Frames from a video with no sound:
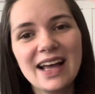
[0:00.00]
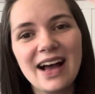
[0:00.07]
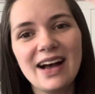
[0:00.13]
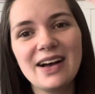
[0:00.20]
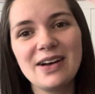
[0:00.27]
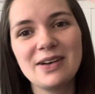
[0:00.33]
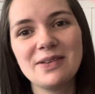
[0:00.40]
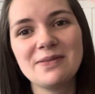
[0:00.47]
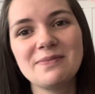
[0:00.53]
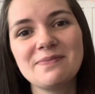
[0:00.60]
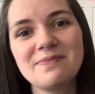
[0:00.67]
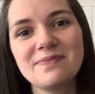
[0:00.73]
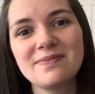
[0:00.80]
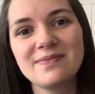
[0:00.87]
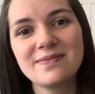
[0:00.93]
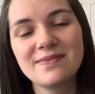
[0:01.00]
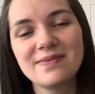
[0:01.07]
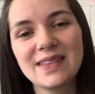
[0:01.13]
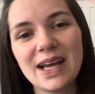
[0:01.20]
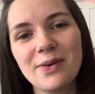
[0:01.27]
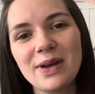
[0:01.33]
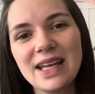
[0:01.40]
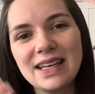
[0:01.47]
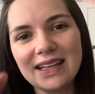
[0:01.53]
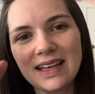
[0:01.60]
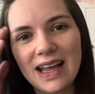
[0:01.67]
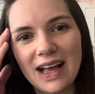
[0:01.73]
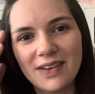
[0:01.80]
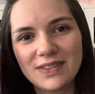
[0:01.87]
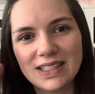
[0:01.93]
That way I didn't
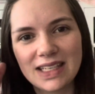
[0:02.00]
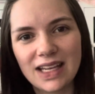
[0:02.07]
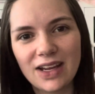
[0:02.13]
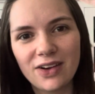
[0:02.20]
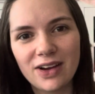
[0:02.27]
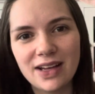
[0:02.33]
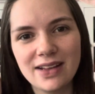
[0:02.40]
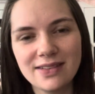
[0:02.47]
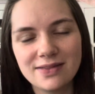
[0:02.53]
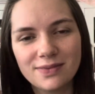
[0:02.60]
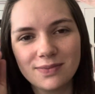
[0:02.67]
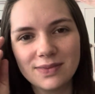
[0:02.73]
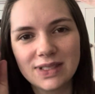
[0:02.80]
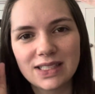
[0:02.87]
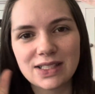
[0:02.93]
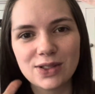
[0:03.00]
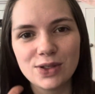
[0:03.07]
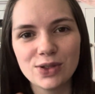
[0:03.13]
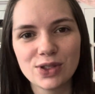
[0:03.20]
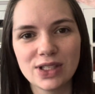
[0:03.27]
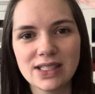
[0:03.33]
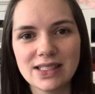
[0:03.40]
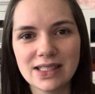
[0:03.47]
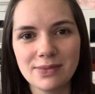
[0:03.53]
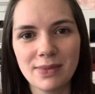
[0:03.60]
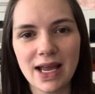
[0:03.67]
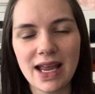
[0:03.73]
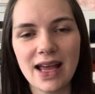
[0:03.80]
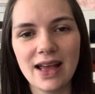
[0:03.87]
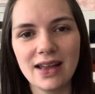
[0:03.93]
have to carry solutions in
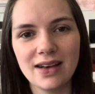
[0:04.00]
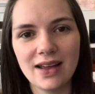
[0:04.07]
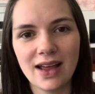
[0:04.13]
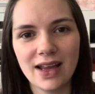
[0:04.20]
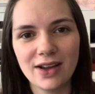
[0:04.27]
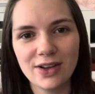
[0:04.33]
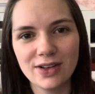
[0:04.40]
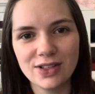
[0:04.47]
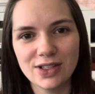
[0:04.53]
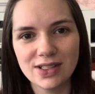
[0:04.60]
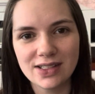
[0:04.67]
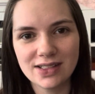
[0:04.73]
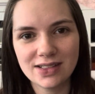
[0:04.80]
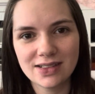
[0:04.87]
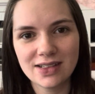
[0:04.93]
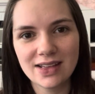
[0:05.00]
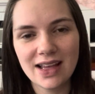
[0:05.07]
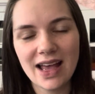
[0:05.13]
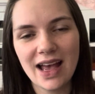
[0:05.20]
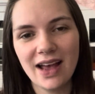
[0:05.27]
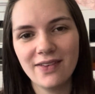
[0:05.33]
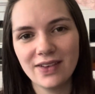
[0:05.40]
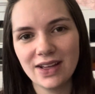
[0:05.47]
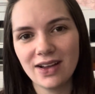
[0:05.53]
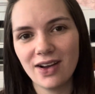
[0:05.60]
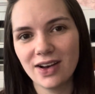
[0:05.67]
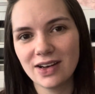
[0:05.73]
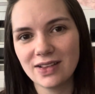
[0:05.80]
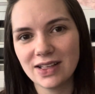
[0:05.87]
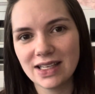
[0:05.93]
my head. I could just have it
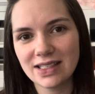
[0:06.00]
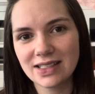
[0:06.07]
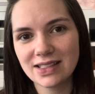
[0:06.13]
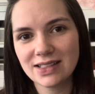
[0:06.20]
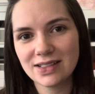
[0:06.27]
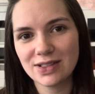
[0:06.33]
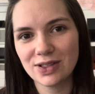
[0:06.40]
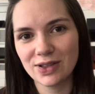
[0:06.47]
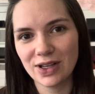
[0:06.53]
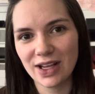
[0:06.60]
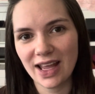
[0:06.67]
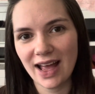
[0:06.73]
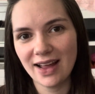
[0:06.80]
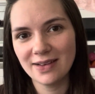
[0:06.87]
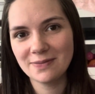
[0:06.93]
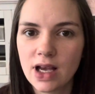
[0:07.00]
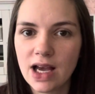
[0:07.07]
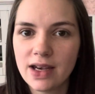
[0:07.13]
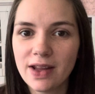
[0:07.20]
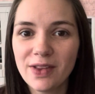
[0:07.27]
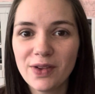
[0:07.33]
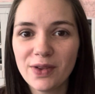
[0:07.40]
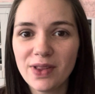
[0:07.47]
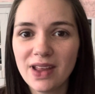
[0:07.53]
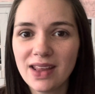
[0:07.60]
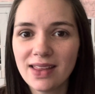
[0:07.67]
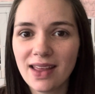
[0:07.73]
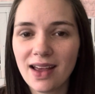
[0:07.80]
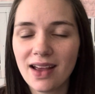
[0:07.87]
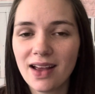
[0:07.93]
on a list to look at. Another
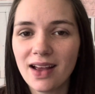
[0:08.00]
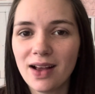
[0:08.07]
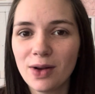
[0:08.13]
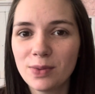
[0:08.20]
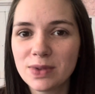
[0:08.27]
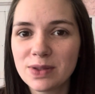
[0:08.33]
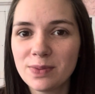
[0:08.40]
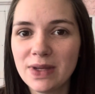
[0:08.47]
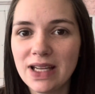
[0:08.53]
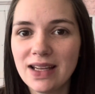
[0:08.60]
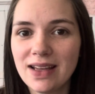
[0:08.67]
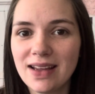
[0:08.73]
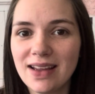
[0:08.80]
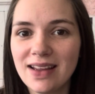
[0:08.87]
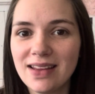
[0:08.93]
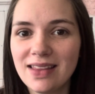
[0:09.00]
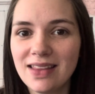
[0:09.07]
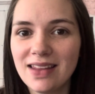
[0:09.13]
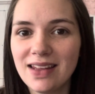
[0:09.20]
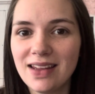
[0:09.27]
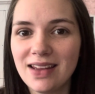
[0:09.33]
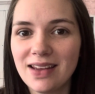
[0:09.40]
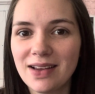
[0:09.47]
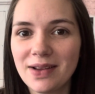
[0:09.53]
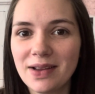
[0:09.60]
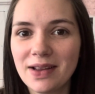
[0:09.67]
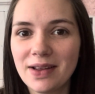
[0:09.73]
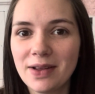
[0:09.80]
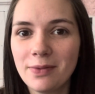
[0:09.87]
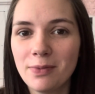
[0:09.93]
thing that helped me in the
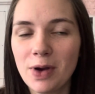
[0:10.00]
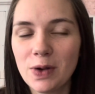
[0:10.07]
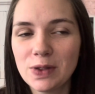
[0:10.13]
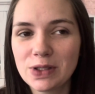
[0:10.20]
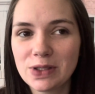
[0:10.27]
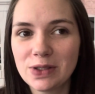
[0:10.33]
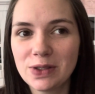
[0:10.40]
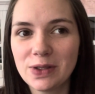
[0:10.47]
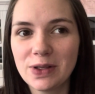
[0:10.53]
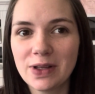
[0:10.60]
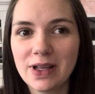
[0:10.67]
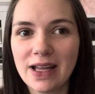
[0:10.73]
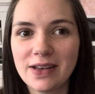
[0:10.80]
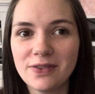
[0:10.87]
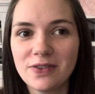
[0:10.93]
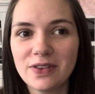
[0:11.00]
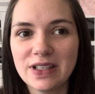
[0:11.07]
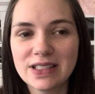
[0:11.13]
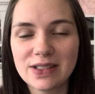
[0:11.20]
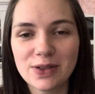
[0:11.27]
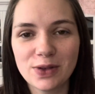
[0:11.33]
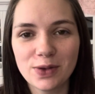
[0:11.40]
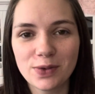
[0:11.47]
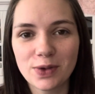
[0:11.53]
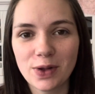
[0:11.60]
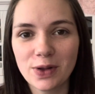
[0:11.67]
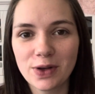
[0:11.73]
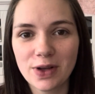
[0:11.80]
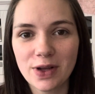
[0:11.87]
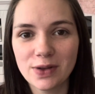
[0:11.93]
emotional and physical
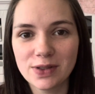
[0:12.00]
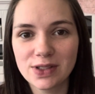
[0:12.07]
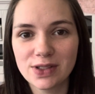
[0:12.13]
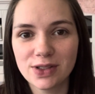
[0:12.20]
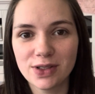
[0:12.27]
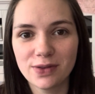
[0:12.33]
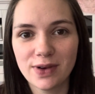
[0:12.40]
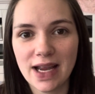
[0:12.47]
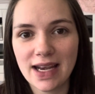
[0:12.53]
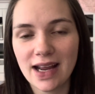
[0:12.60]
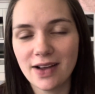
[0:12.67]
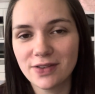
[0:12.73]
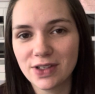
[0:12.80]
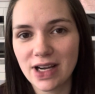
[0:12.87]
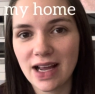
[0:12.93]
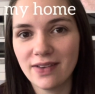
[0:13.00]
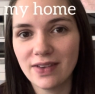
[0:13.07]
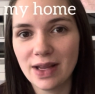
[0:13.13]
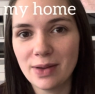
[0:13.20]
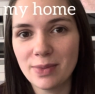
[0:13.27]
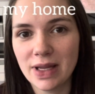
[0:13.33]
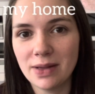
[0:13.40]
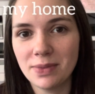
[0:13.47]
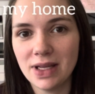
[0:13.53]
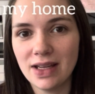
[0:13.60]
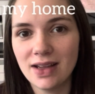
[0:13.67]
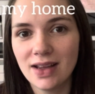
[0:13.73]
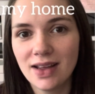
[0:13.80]
roller coaster right after having a baby